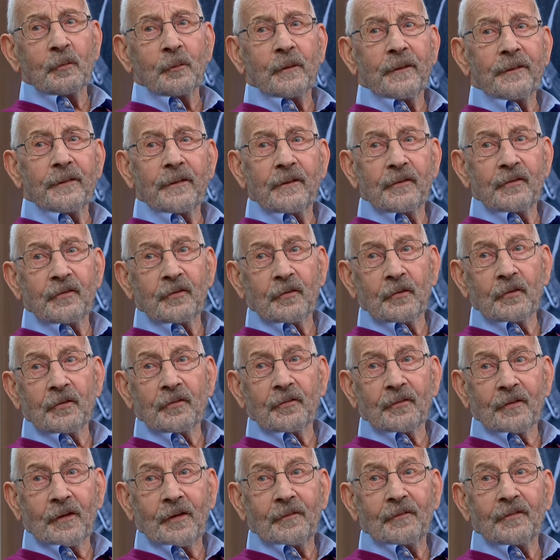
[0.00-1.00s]
with the
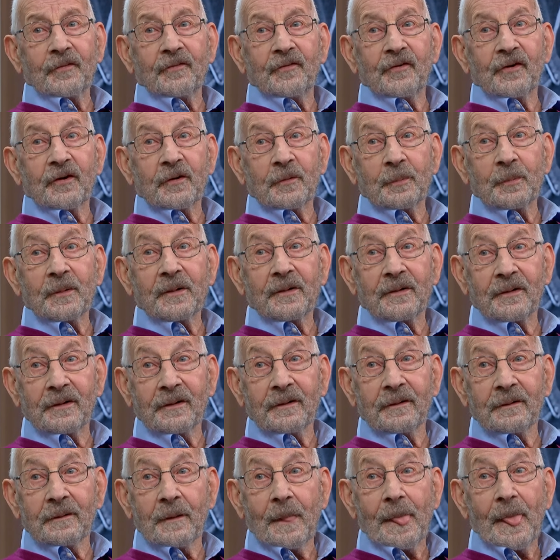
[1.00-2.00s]
Jewish Refugee Committee,
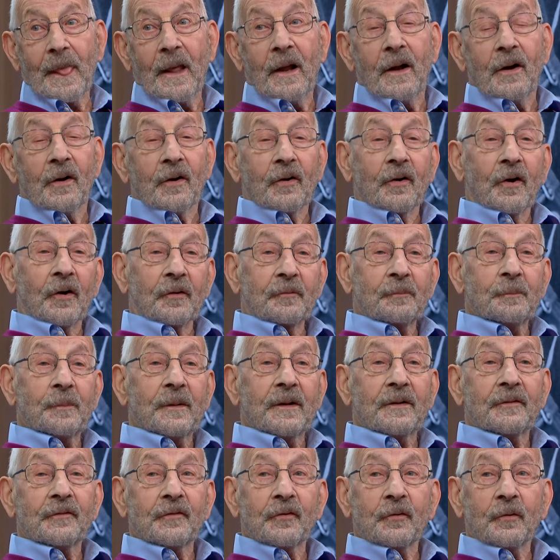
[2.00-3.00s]
got
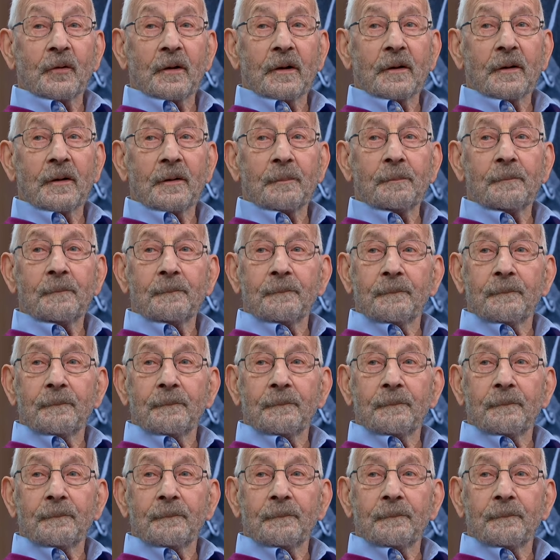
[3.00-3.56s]
me to a